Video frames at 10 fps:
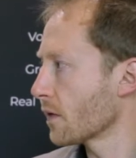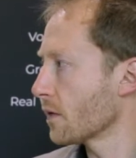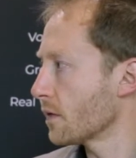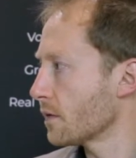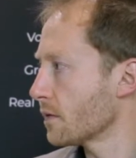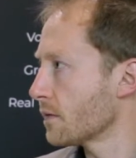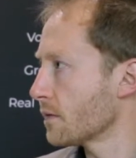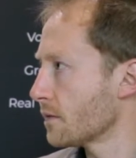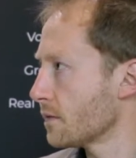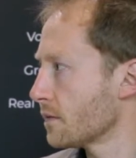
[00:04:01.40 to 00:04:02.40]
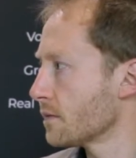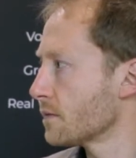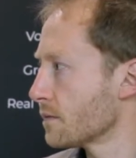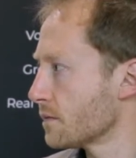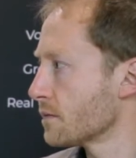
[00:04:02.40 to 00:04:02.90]

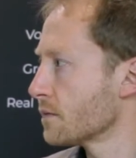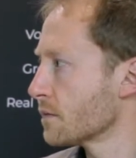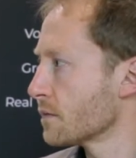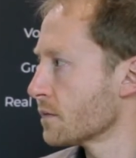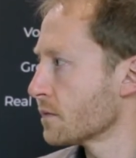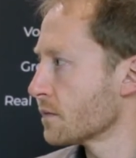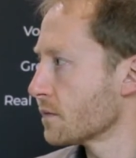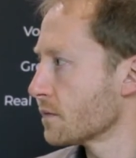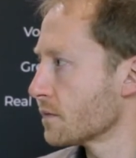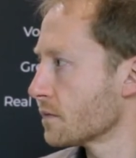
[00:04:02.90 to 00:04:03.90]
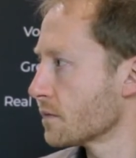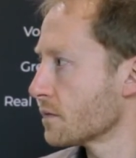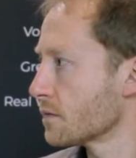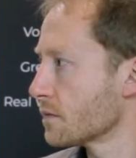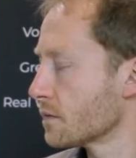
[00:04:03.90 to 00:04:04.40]

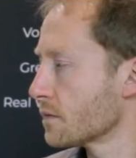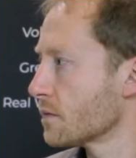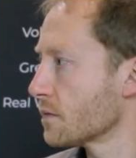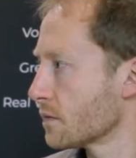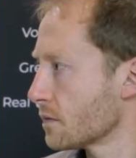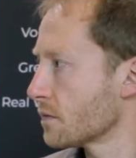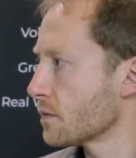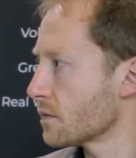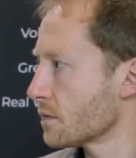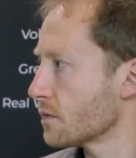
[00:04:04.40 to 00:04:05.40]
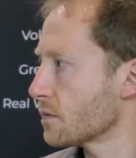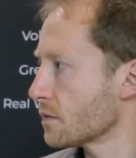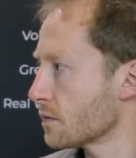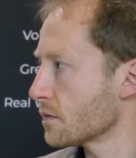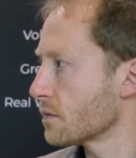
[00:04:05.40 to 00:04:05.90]

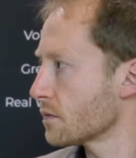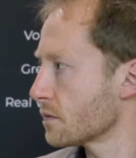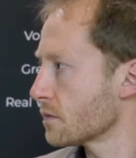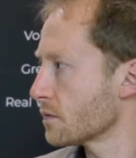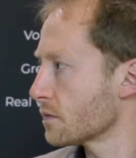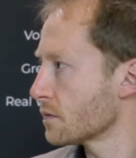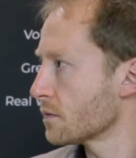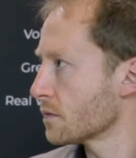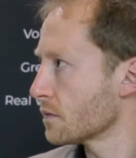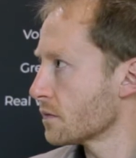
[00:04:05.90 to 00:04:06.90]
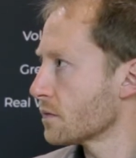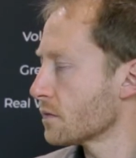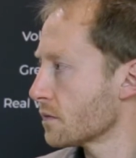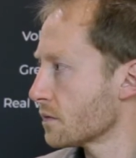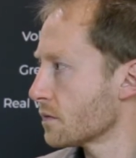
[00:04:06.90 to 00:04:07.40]

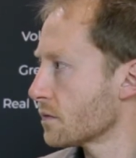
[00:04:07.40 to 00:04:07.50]
[no speech]